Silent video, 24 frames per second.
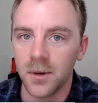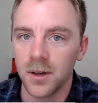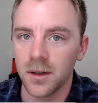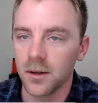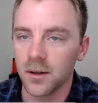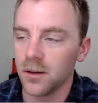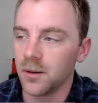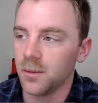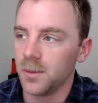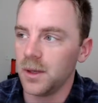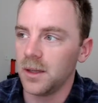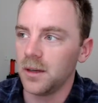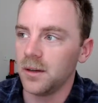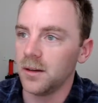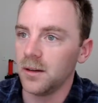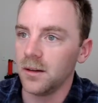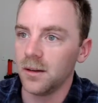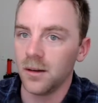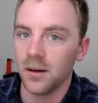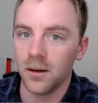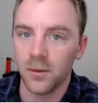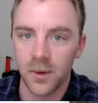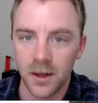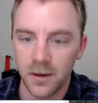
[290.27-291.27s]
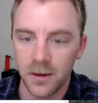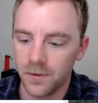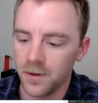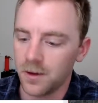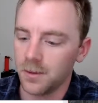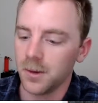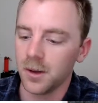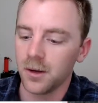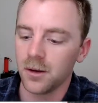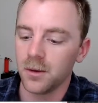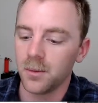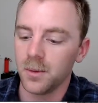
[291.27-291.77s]
It could have been a white
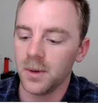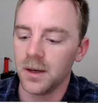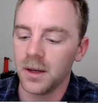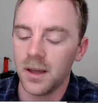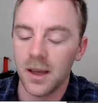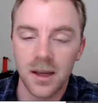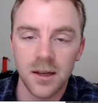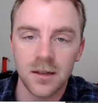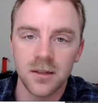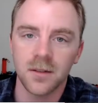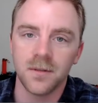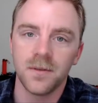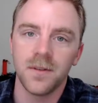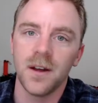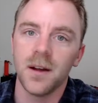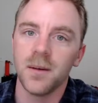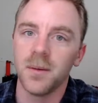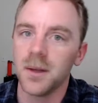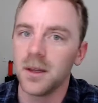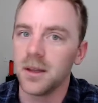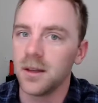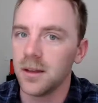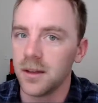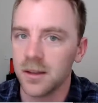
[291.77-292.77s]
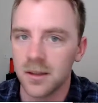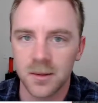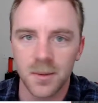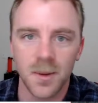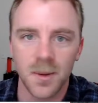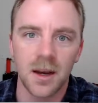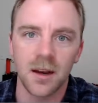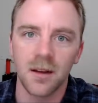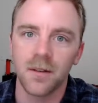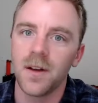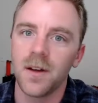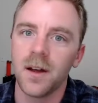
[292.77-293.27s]
family. It could have been an Asian family,
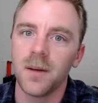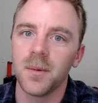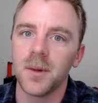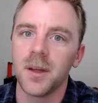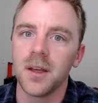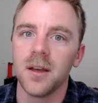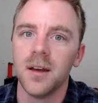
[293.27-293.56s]
Hispanic family,